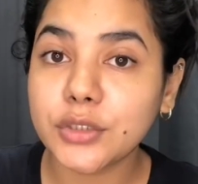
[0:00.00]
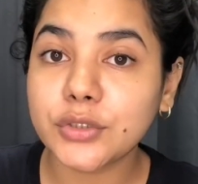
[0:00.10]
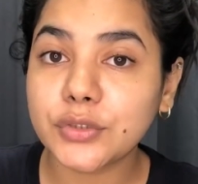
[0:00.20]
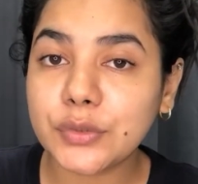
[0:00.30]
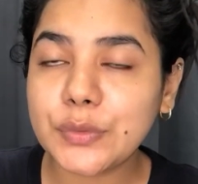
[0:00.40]

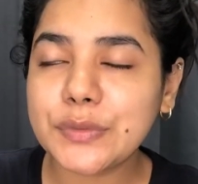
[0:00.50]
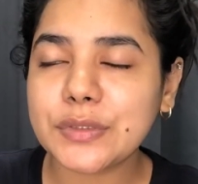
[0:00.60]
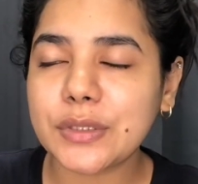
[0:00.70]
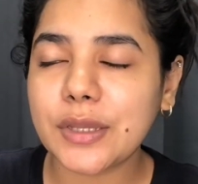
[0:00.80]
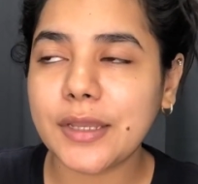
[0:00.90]

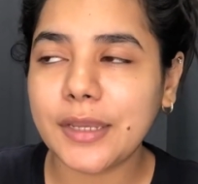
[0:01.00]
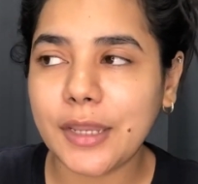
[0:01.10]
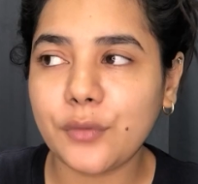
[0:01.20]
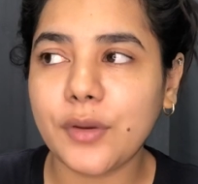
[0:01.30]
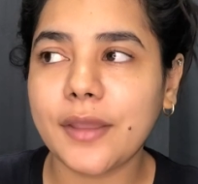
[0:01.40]
Choose an
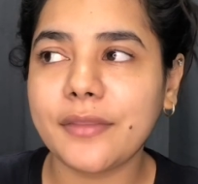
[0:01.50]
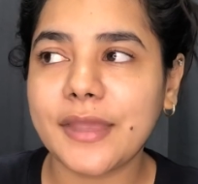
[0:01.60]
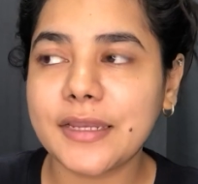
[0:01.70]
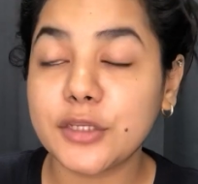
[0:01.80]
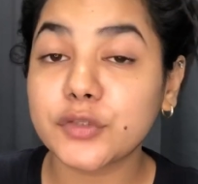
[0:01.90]
area
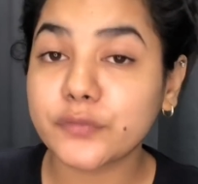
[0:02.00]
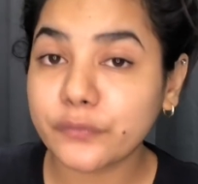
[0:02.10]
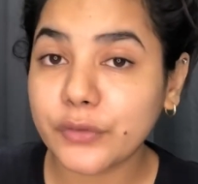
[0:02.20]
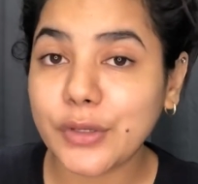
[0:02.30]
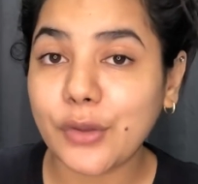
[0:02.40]
that is
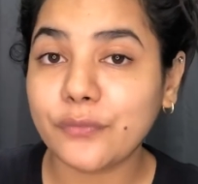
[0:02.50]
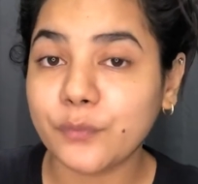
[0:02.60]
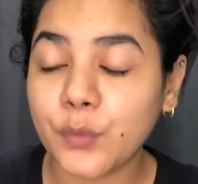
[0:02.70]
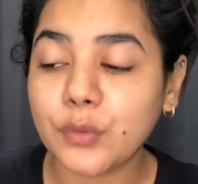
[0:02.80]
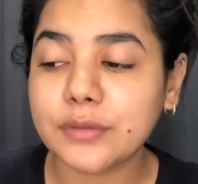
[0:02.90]
free of
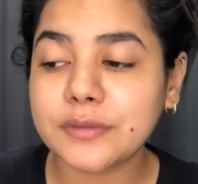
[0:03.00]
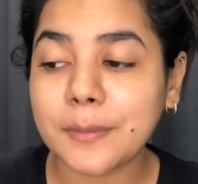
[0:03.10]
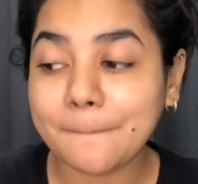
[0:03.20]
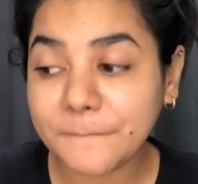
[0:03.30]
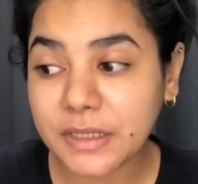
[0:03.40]
moles,
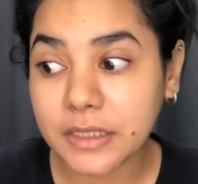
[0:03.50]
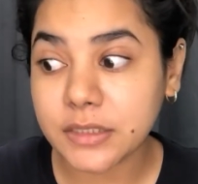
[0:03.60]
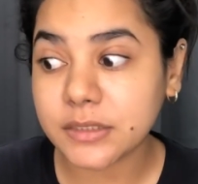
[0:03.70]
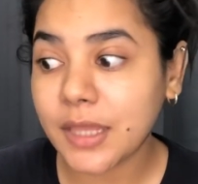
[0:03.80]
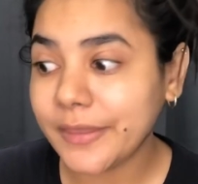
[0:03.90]

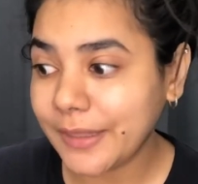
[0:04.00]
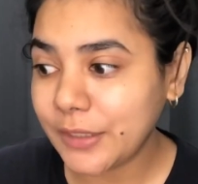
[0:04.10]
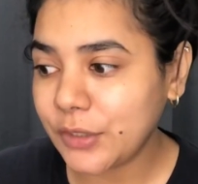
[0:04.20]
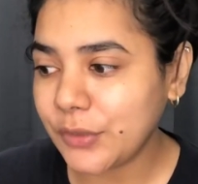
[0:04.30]
please. Thank you